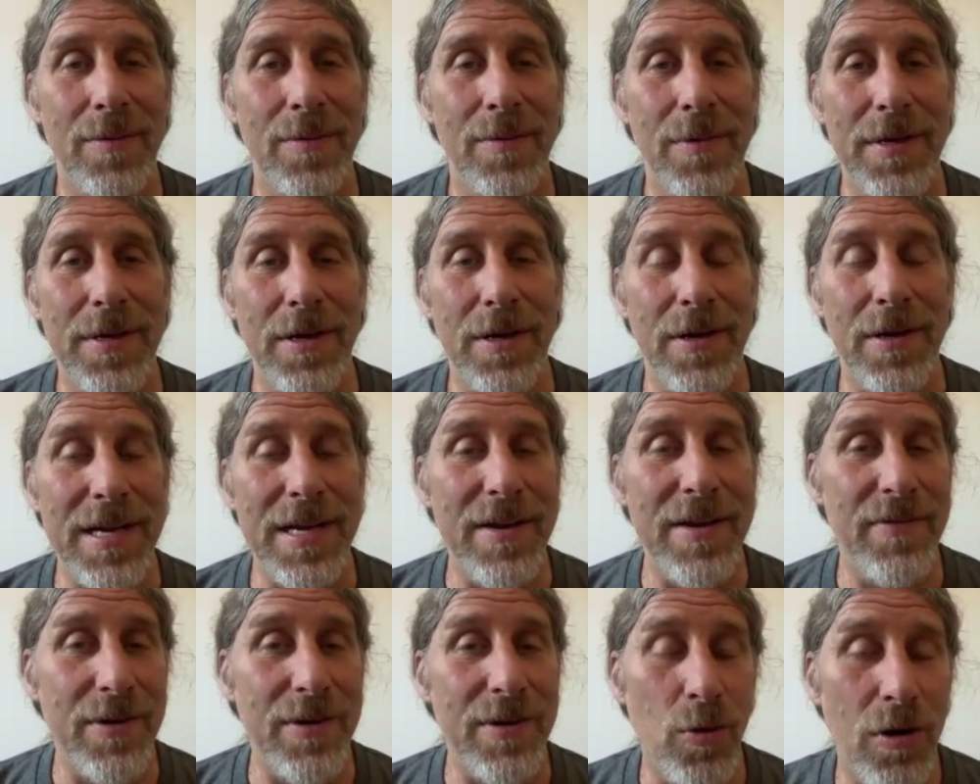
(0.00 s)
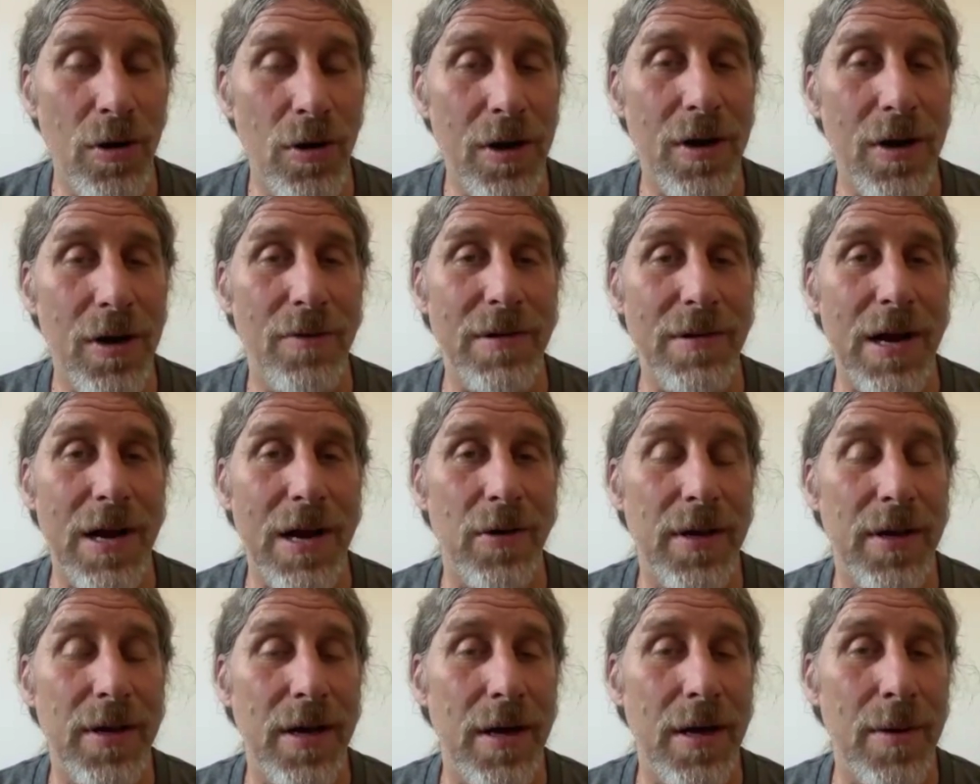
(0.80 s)
even work
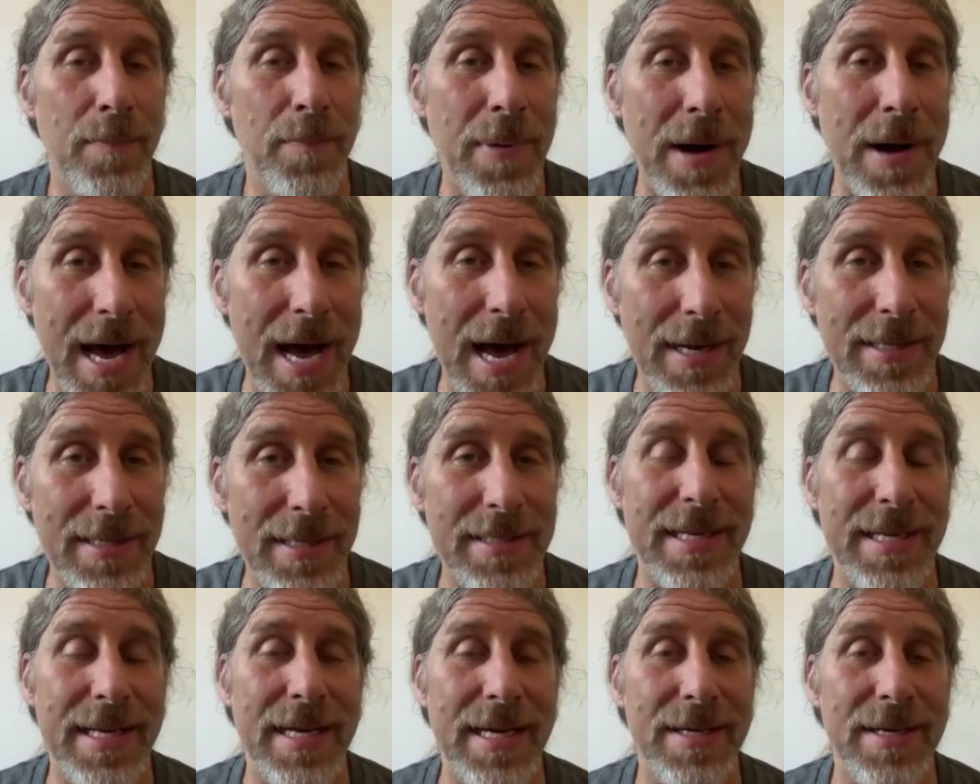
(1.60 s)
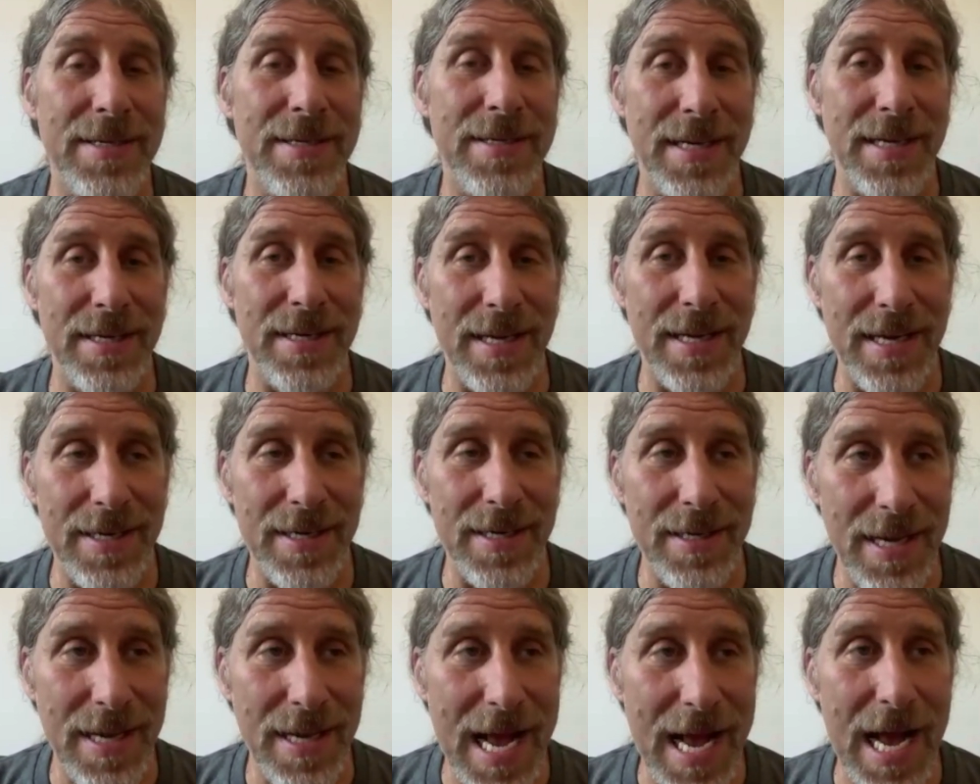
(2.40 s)
around politics
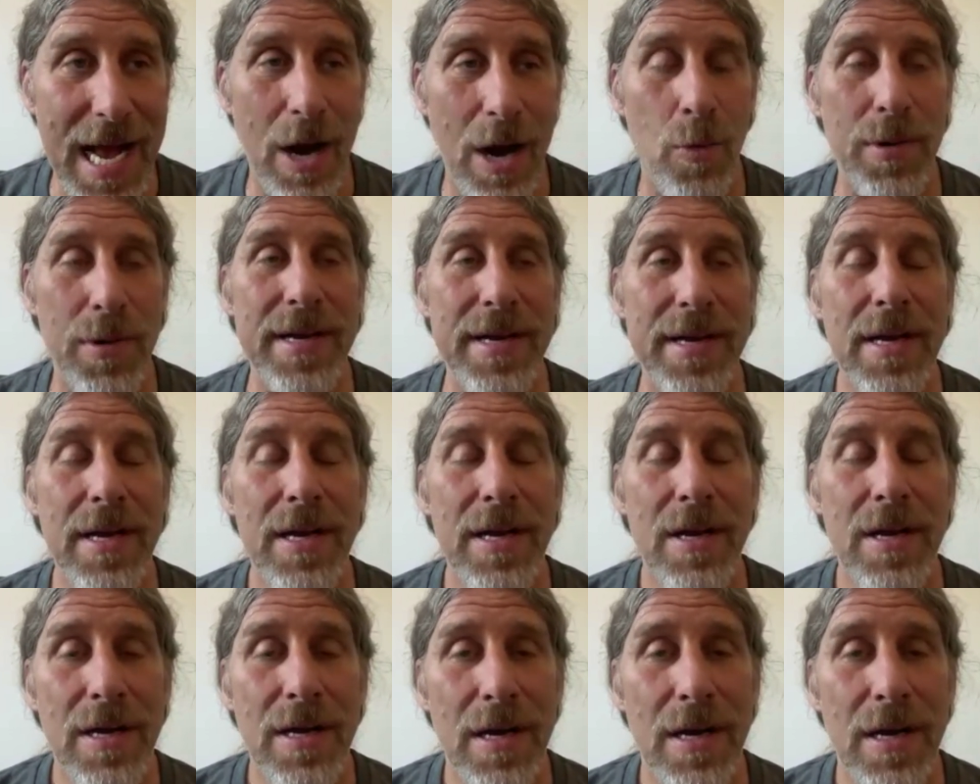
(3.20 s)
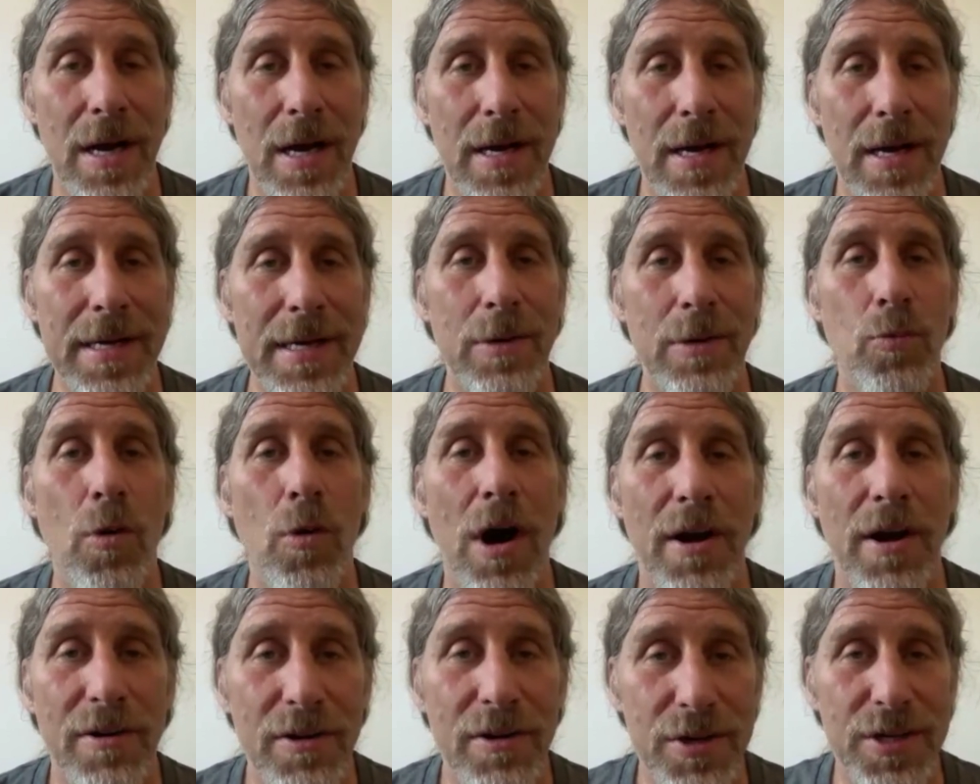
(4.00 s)
and how we in
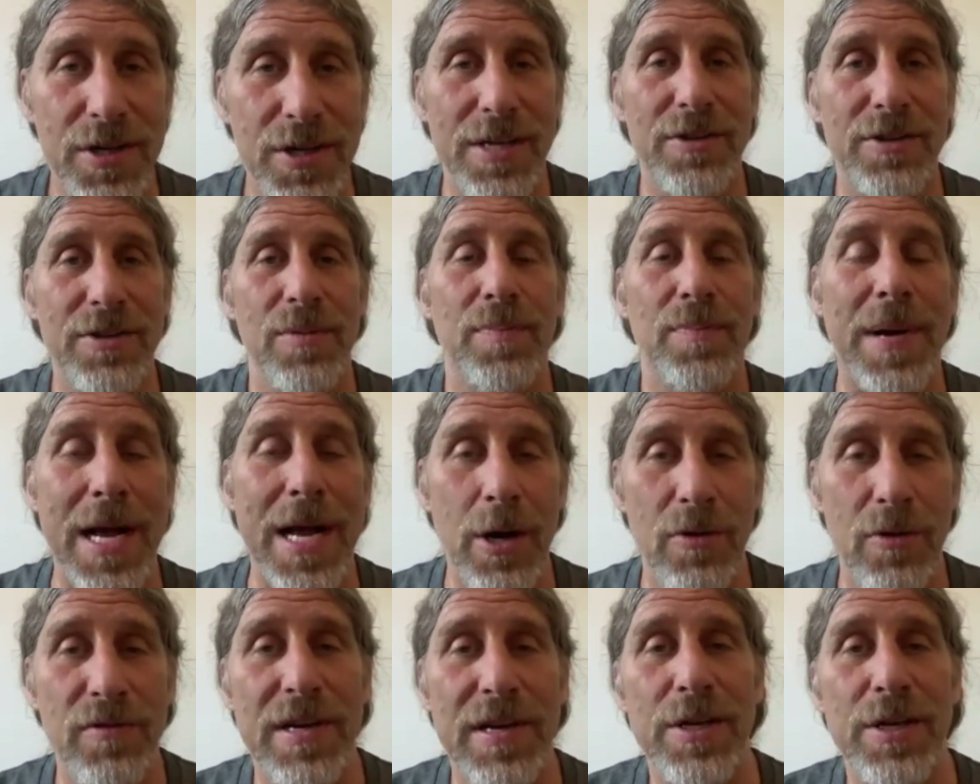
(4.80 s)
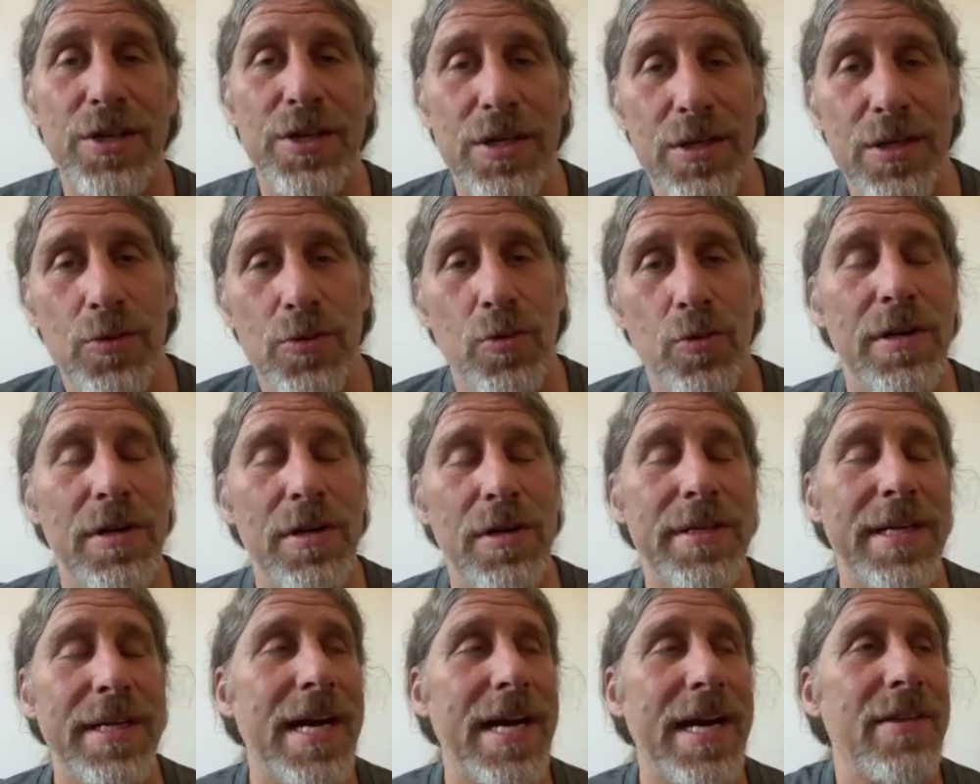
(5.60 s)
watersheds or bioregions
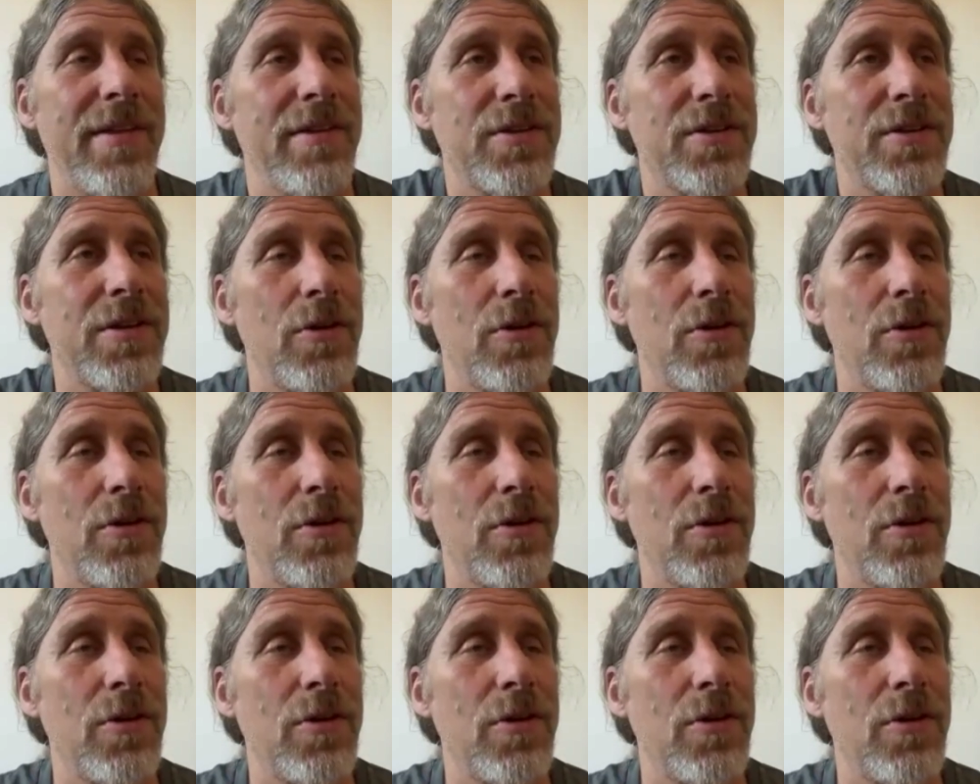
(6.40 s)
work together.